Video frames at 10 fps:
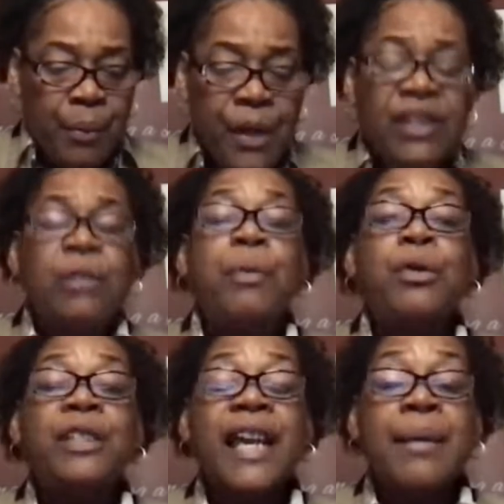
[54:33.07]

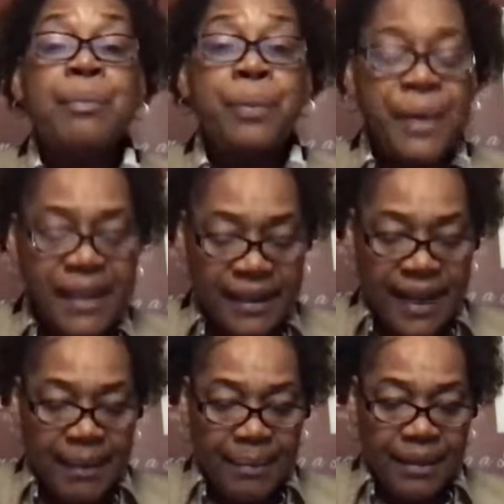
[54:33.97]
Principles and
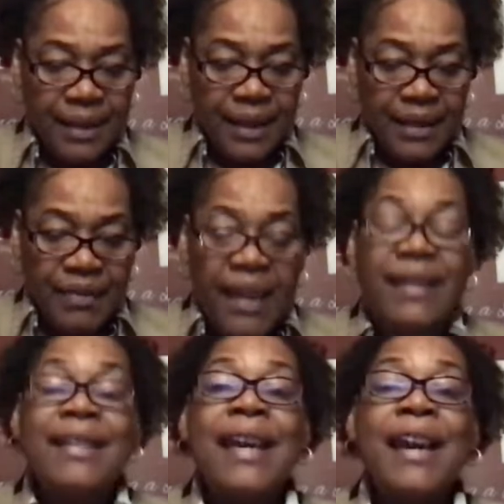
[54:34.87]
precepts,
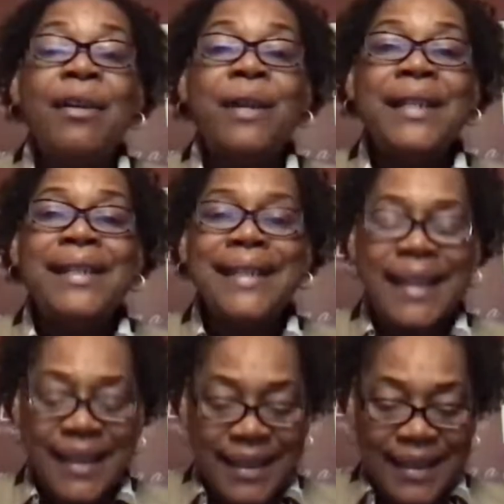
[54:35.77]
they
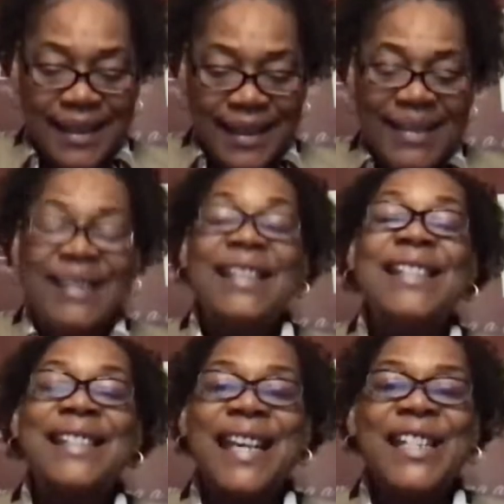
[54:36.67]
guarantee
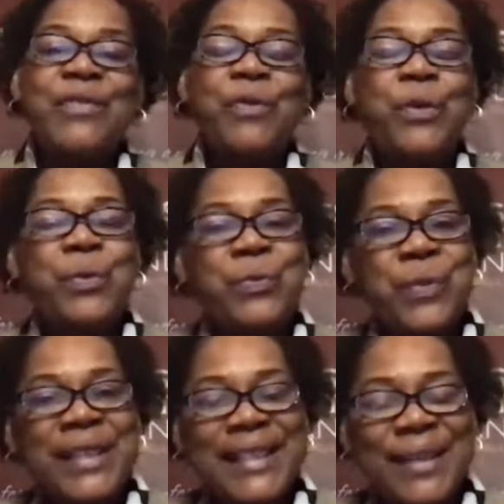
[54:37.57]
successful
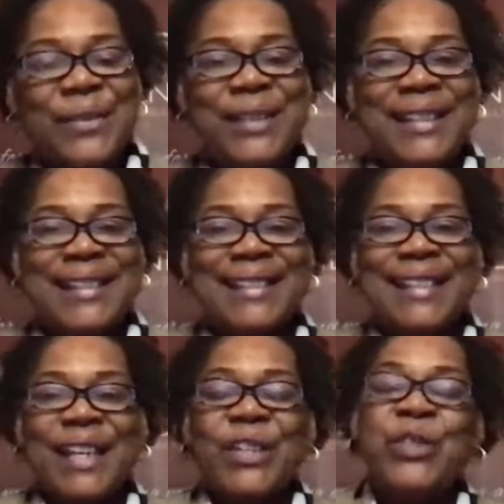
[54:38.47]
results.
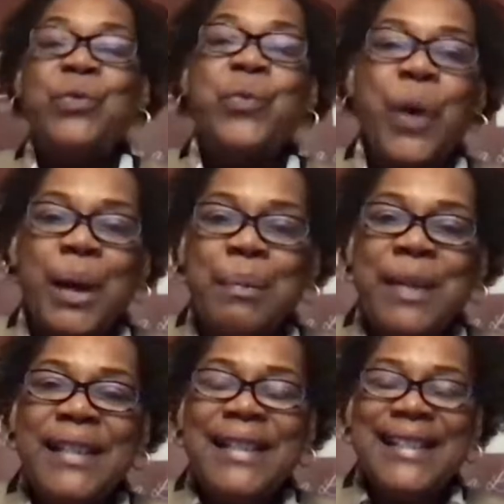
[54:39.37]
You want to
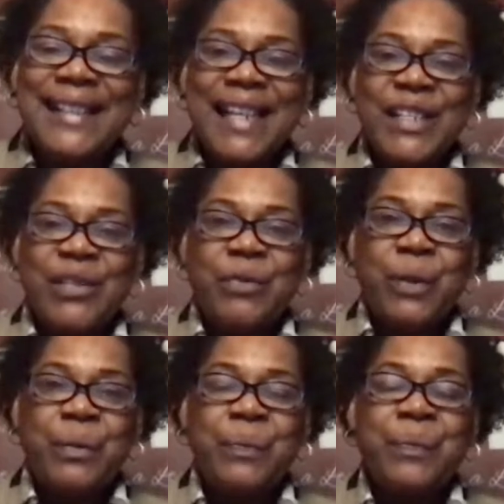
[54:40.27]
be
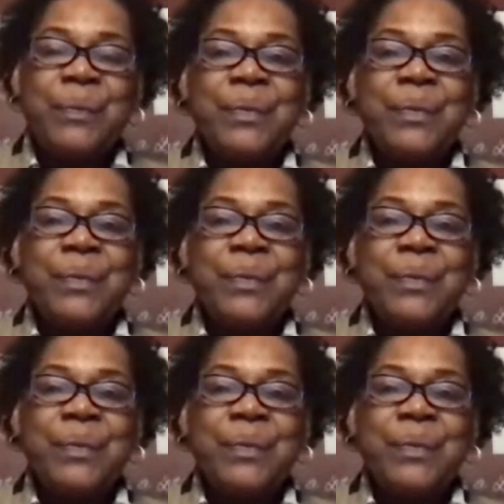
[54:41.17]
successful.